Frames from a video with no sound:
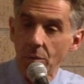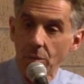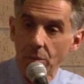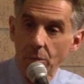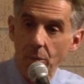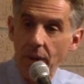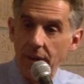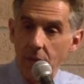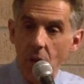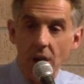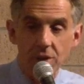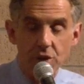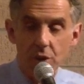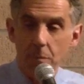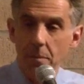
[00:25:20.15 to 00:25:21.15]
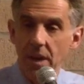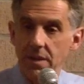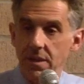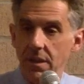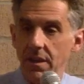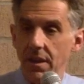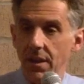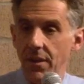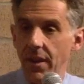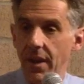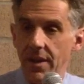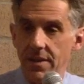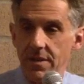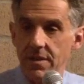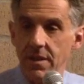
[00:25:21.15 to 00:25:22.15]
with long-term mental
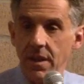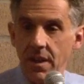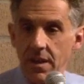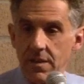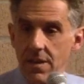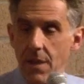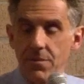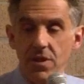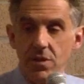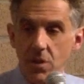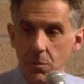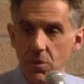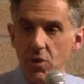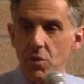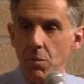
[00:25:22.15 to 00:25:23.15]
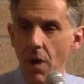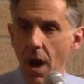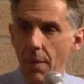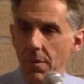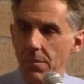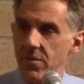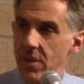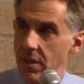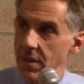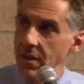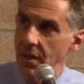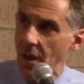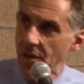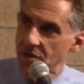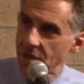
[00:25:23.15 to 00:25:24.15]
illness, substance abuse problems. And
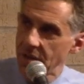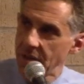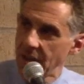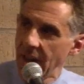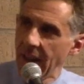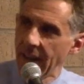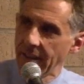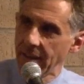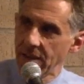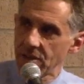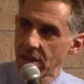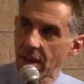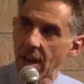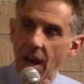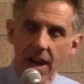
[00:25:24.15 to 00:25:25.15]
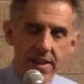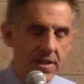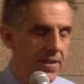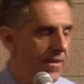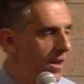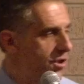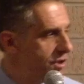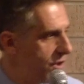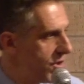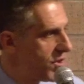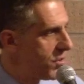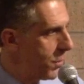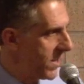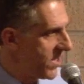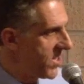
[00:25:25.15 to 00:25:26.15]
so these are the kinds of
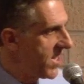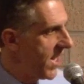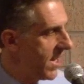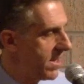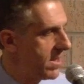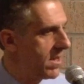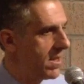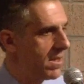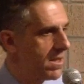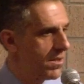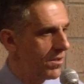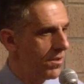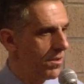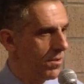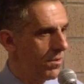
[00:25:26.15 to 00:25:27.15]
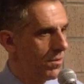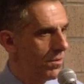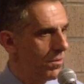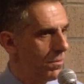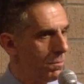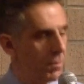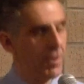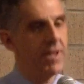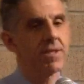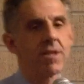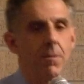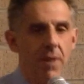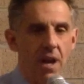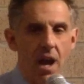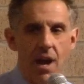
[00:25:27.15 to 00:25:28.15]
issues which tended to place
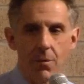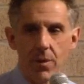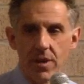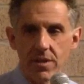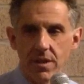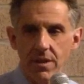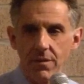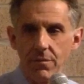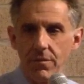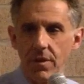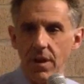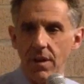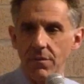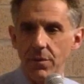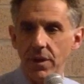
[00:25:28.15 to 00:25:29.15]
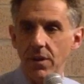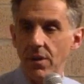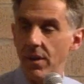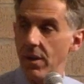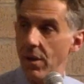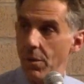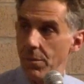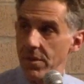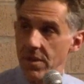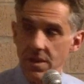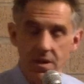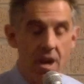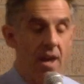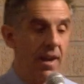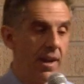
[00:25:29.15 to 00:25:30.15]
them at high risk of recurrent
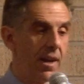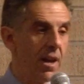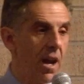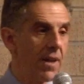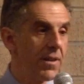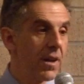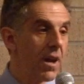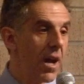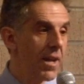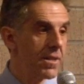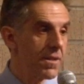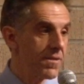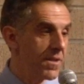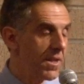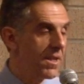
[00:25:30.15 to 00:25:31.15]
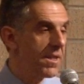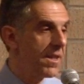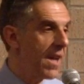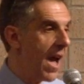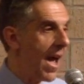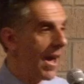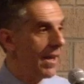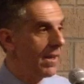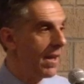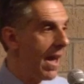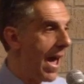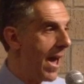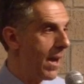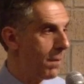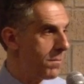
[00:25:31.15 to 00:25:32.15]
homelessness. In other kinds of CTI
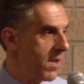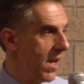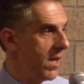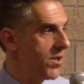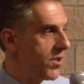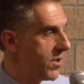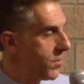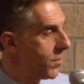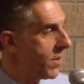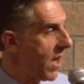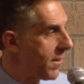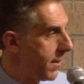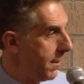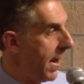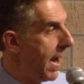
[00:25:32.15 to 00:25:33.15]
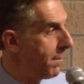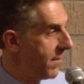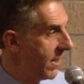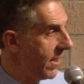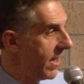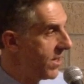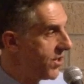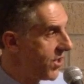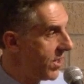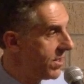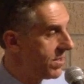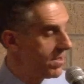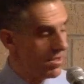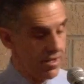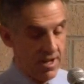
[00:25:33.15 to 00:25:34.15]
adaptations with other
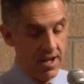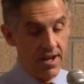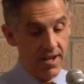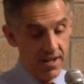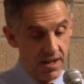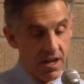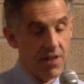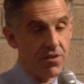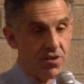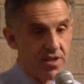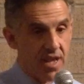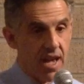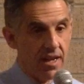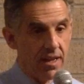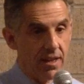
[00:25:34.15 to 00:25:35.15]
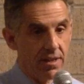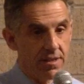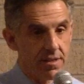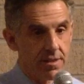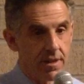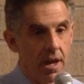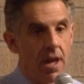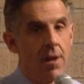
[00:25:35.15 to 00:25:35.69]
populations, in other settings,